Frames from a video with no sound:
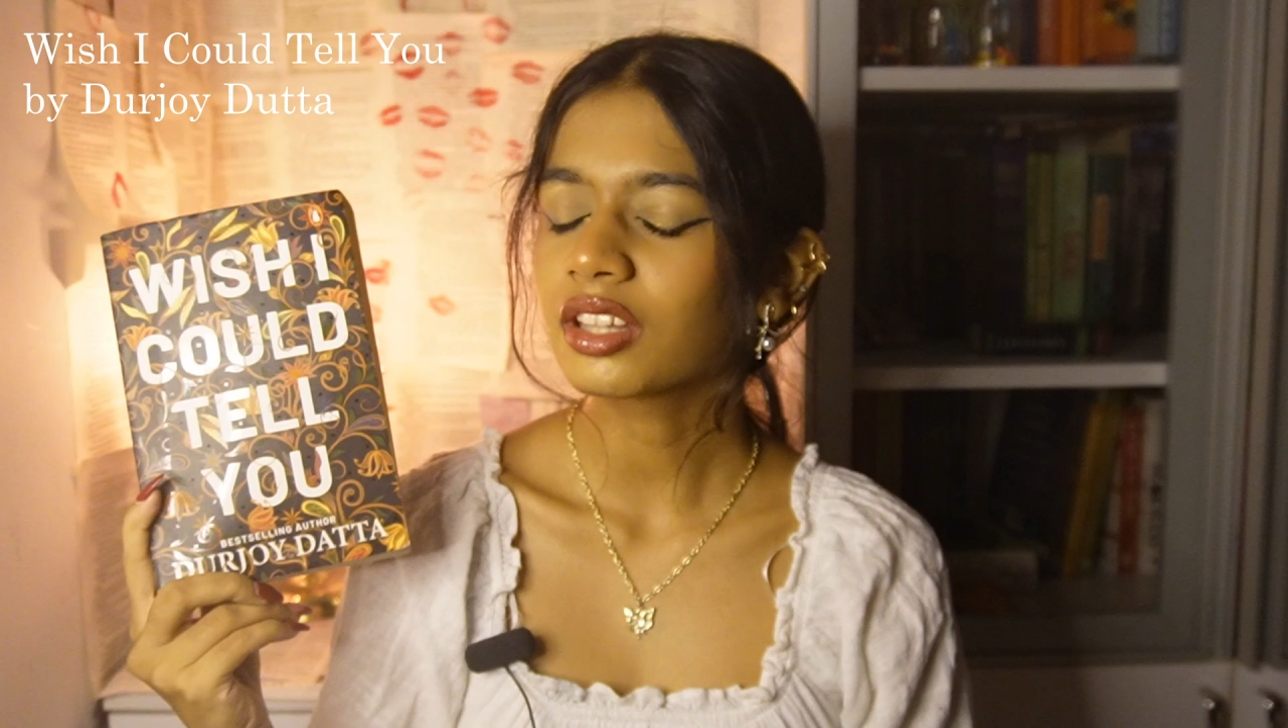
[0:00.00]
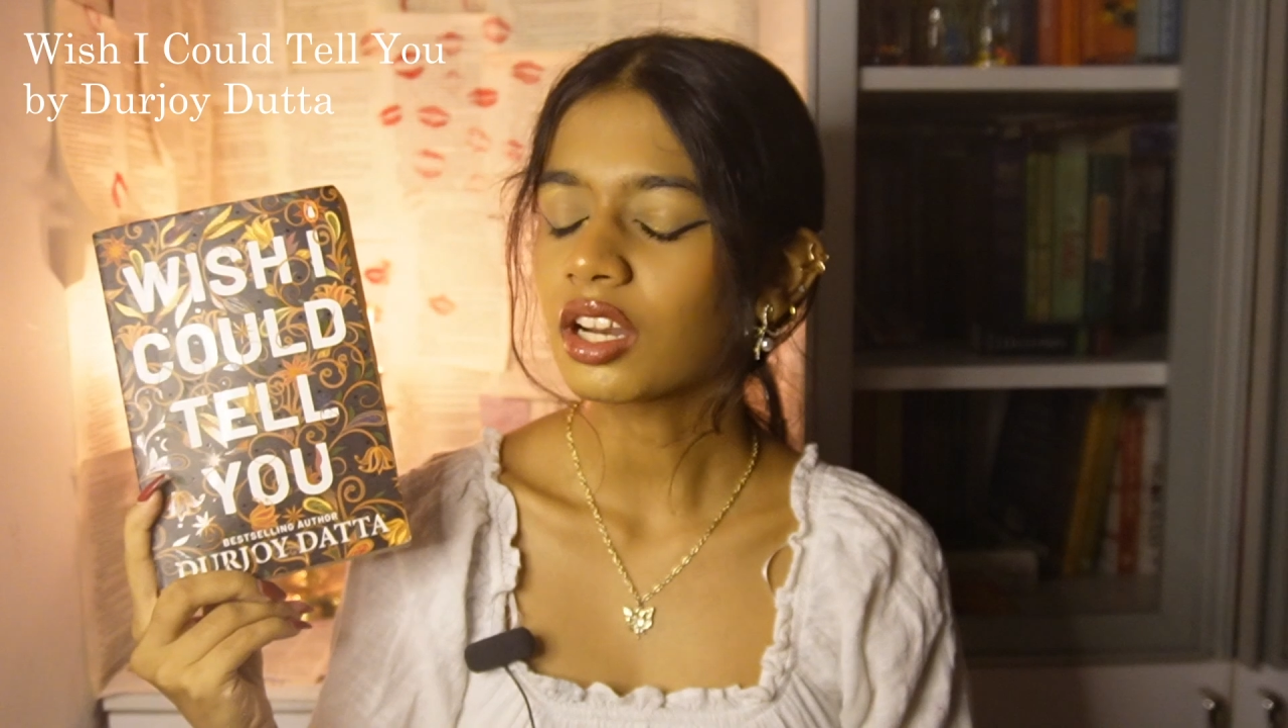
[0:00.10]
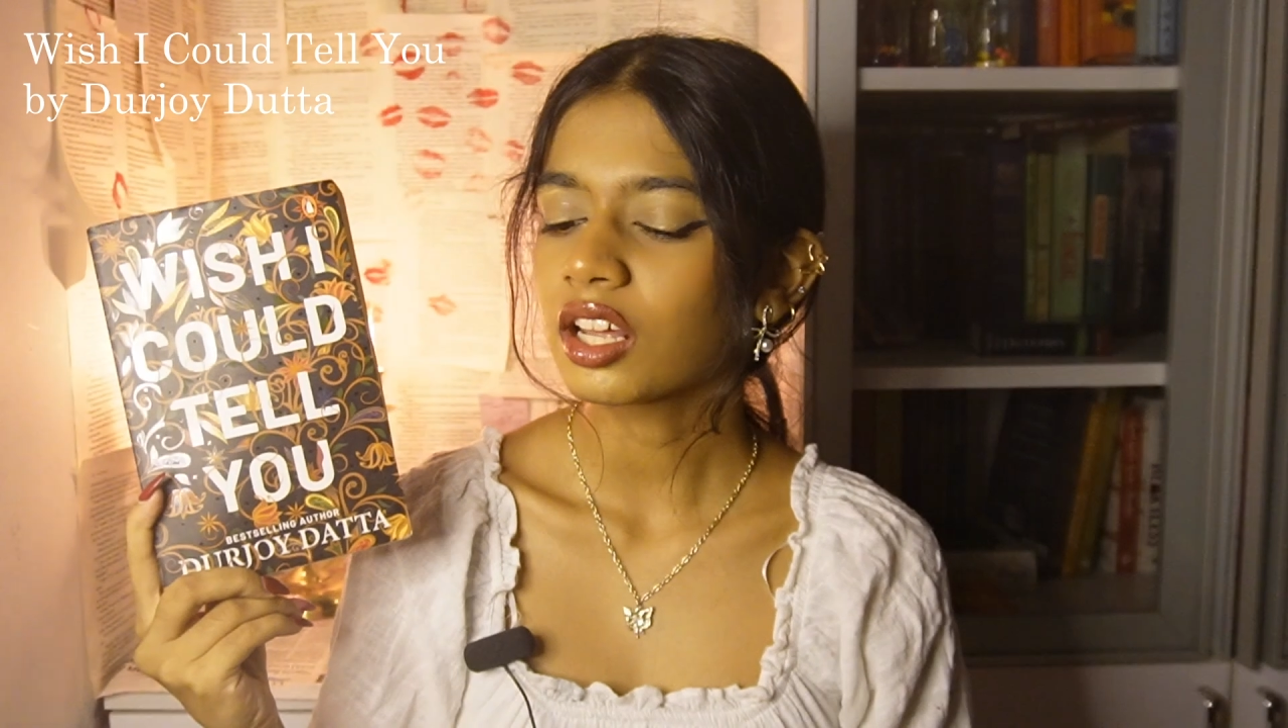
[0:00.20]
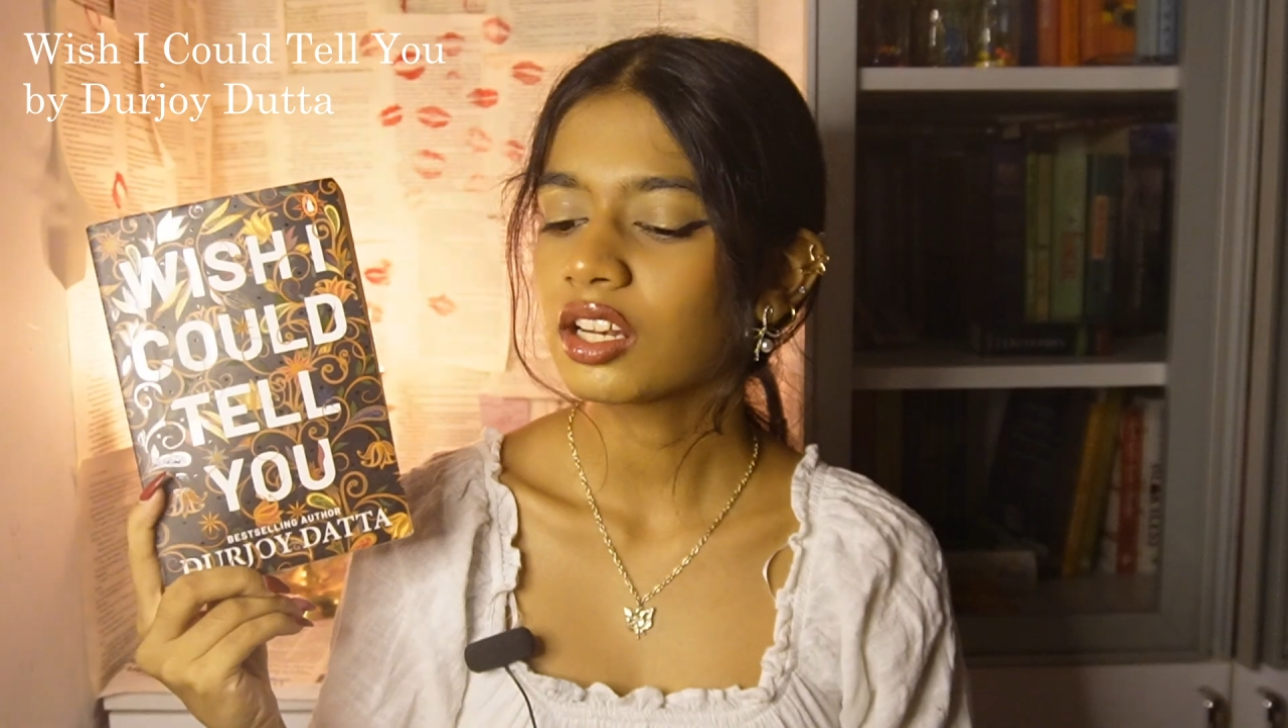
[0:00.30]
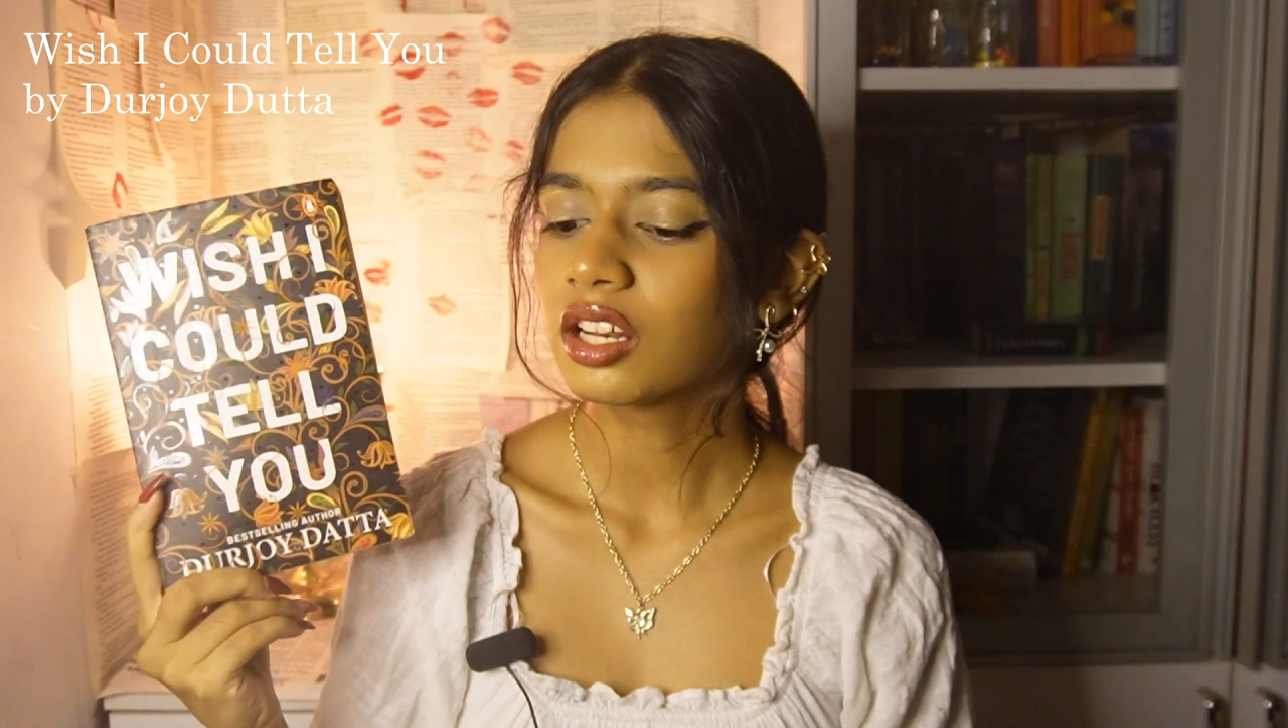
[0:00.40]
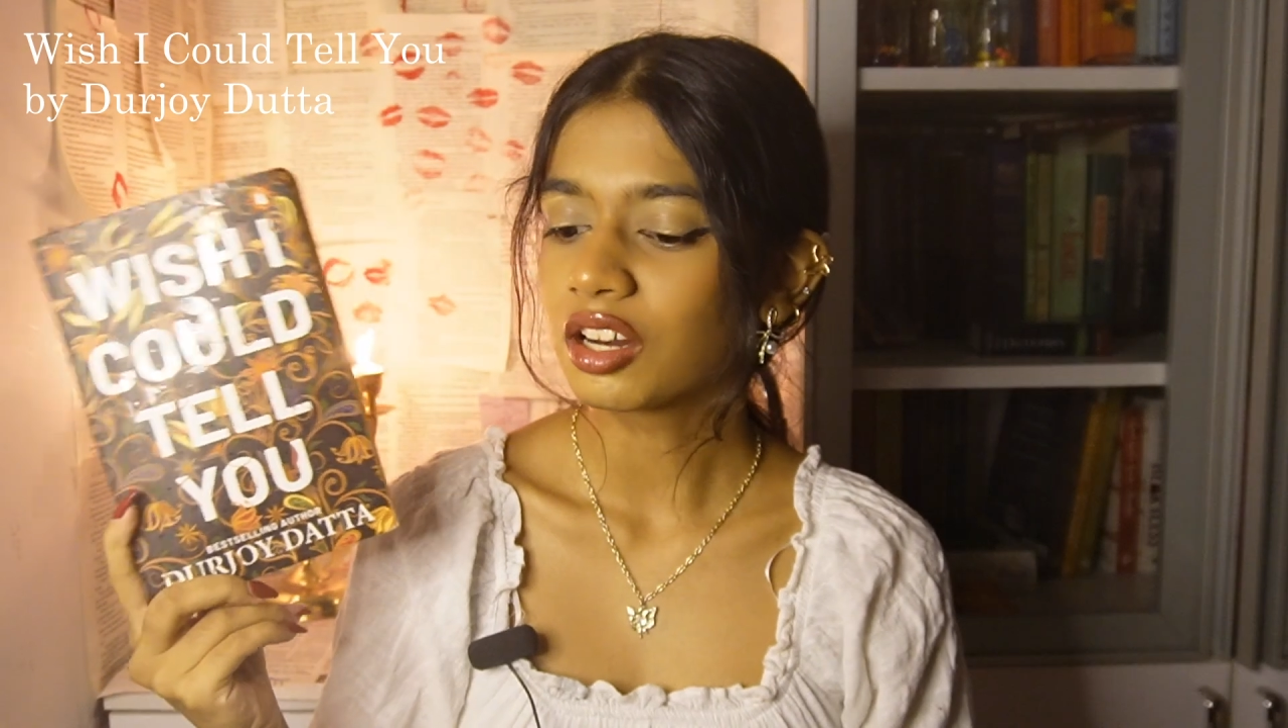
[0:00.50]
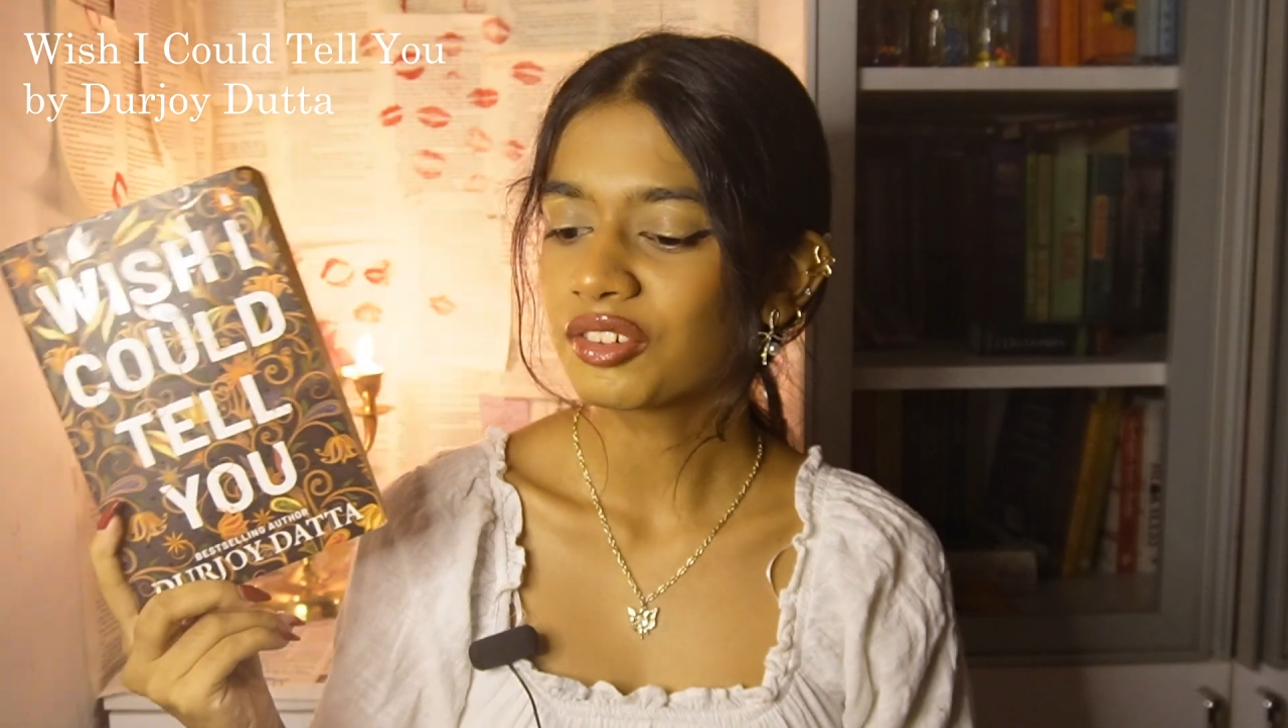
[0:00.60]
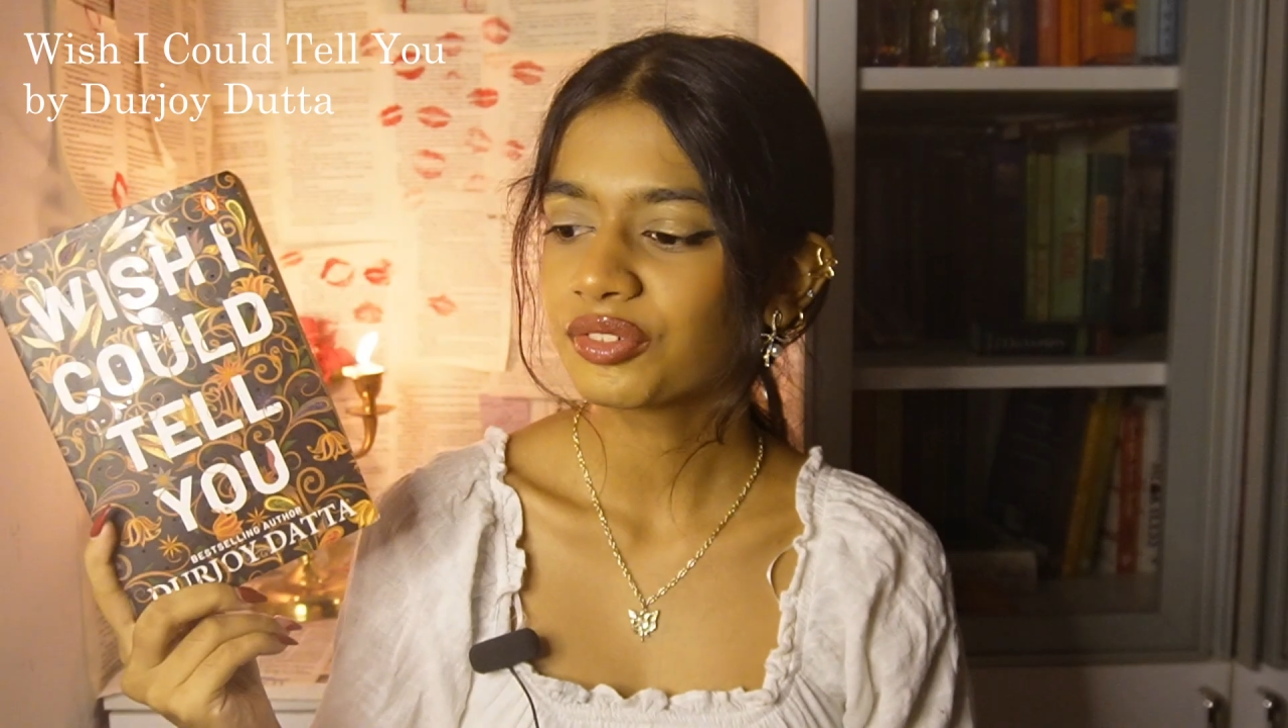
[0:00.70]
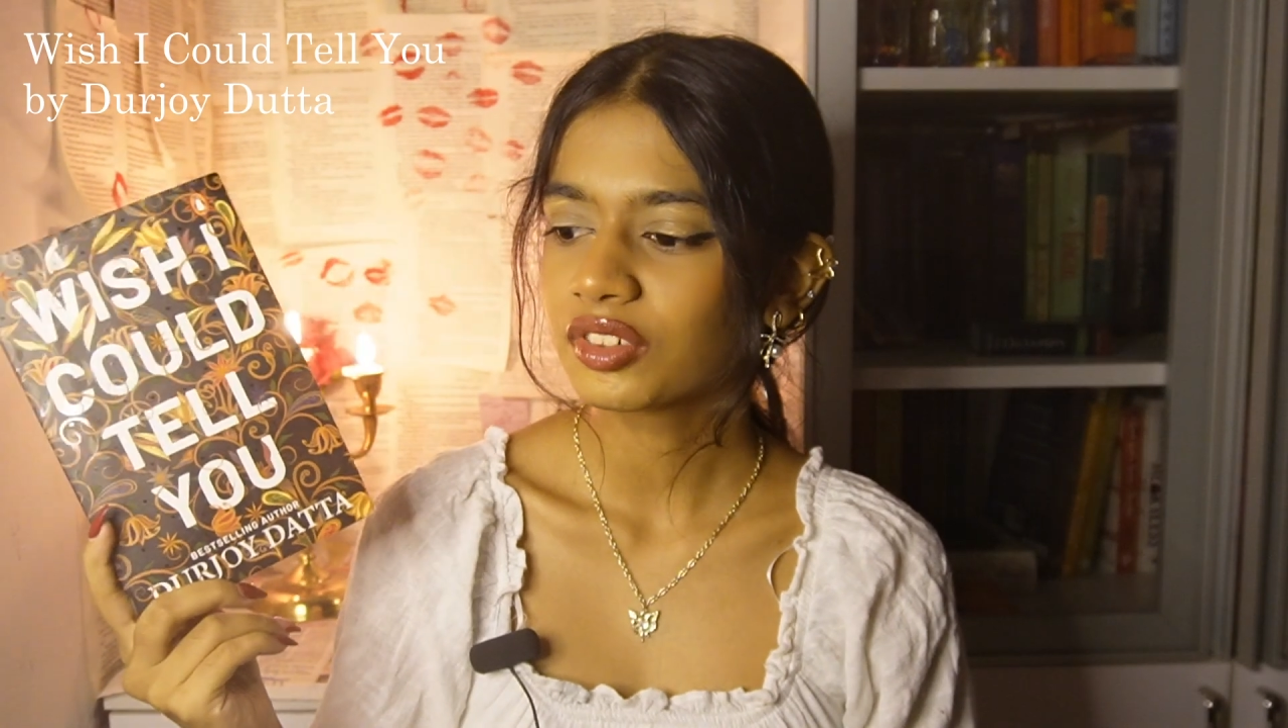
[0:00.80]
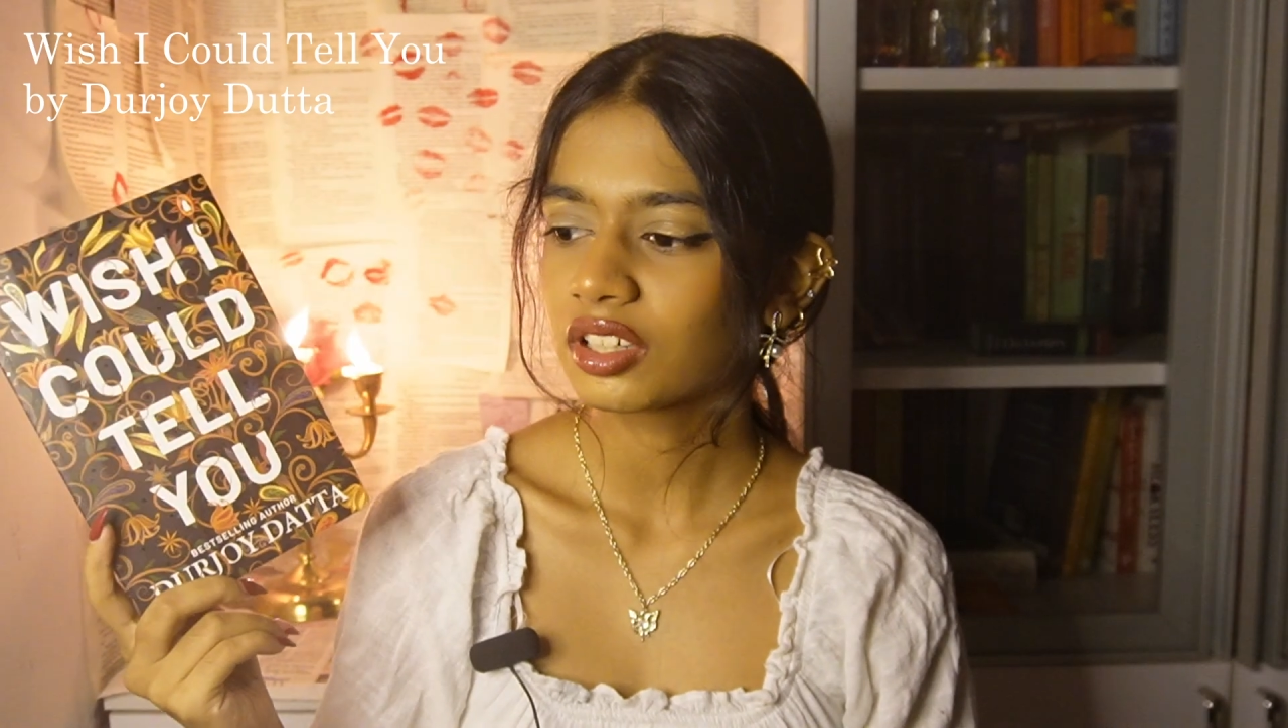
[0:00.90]
that I
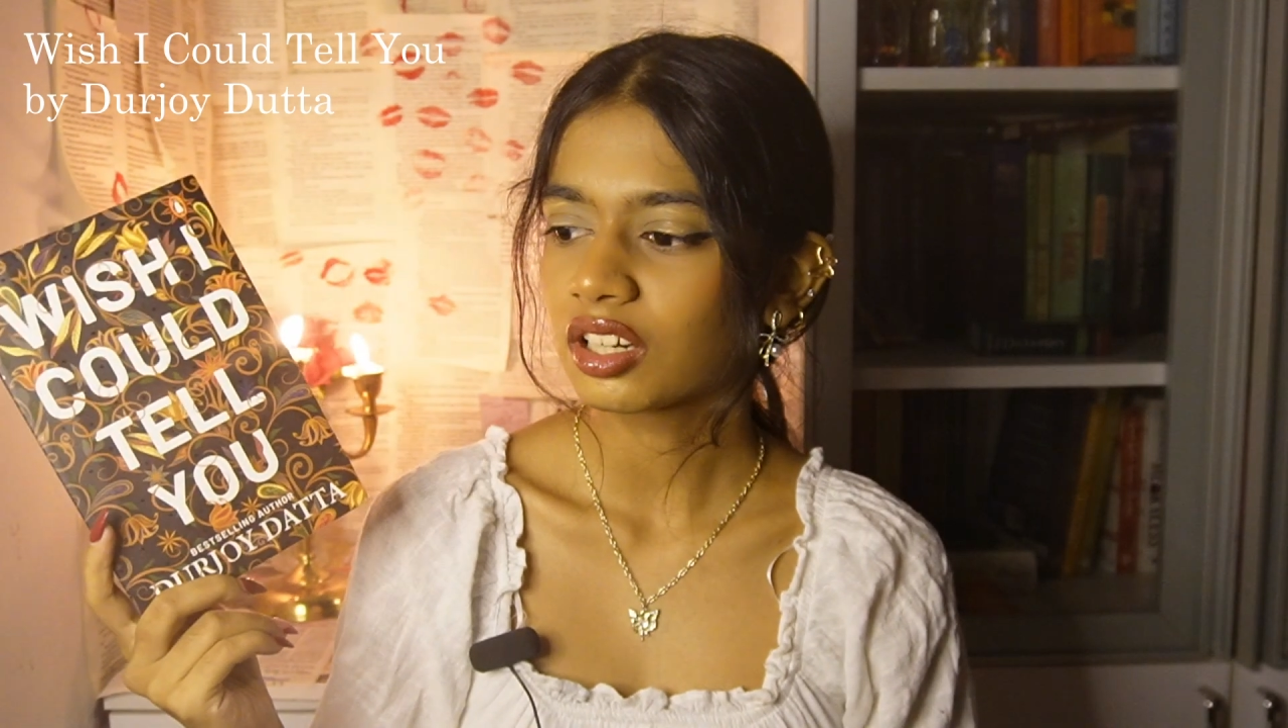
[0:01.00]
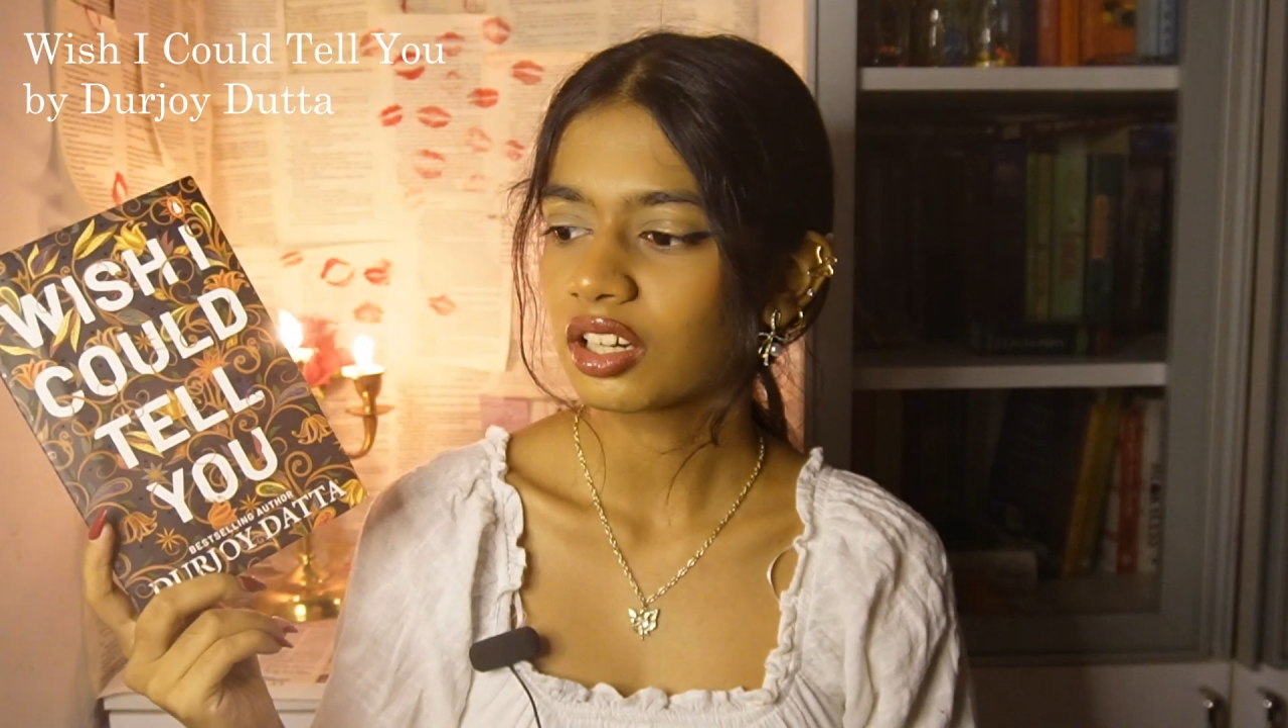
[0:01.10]
loved